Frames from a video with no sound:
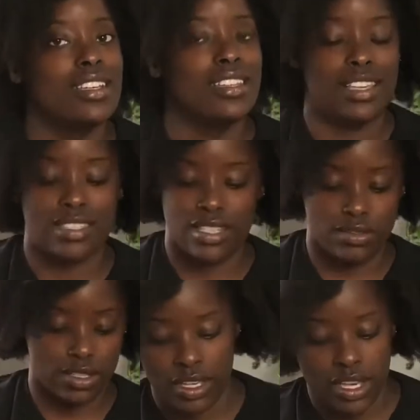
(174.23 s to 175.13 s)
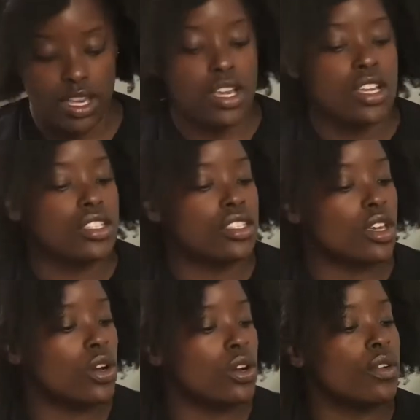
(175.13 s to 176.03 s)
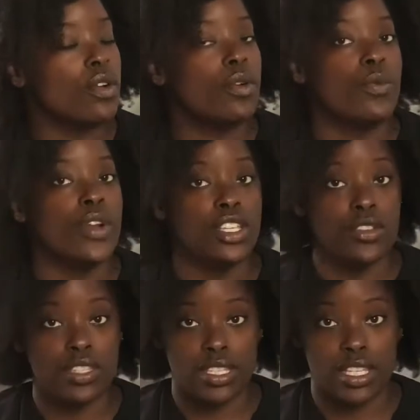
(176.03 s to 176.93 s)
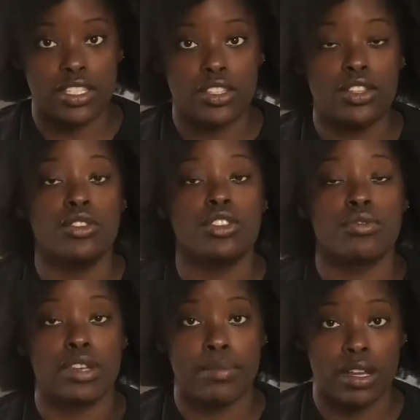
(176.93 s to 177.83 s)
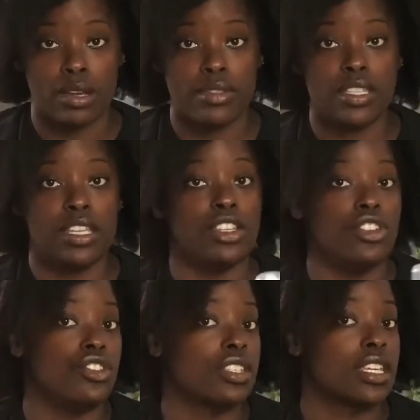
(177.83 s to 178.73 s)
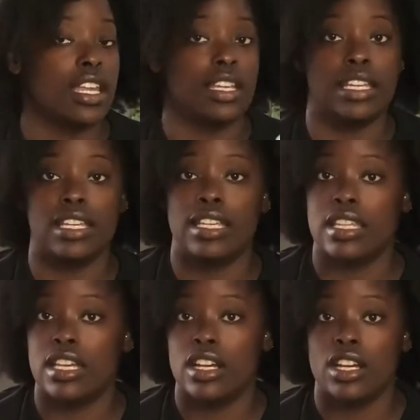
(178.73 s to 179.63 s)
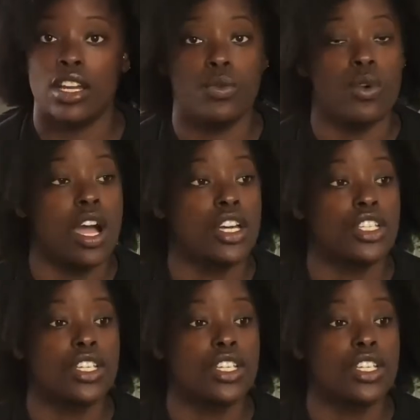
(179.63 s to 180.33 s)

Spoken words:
That sounds good. So when using this, you use 3 pumps and then you just kind of get in there and wash.